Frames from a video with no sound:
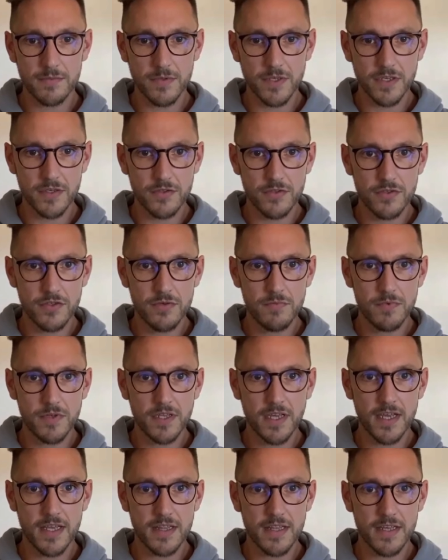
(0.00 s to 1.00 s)
we can
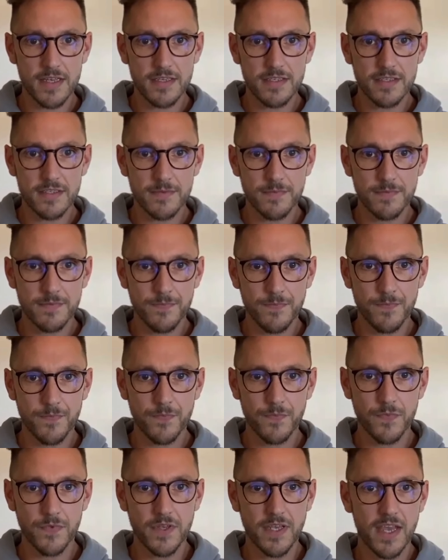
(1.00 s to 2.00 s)
duplicate this,
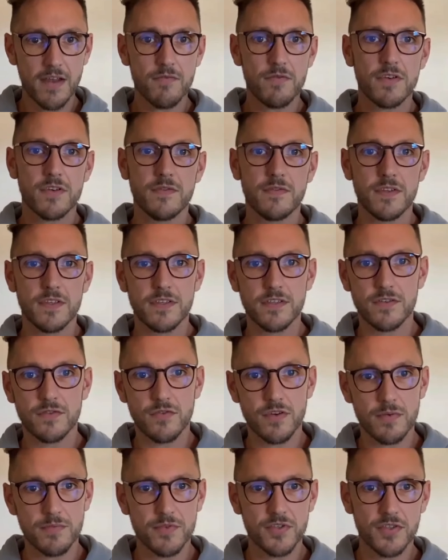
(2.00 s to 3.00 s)
get rid of the
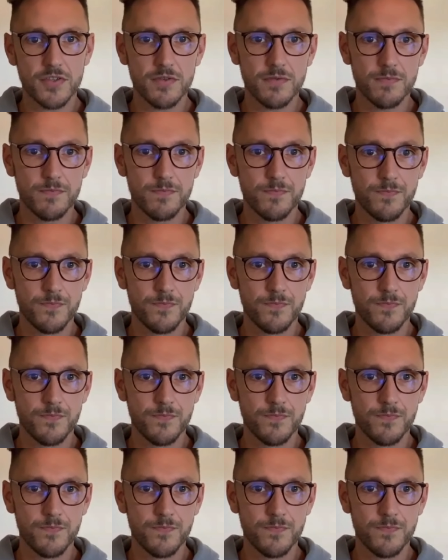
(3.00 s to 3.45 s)
description,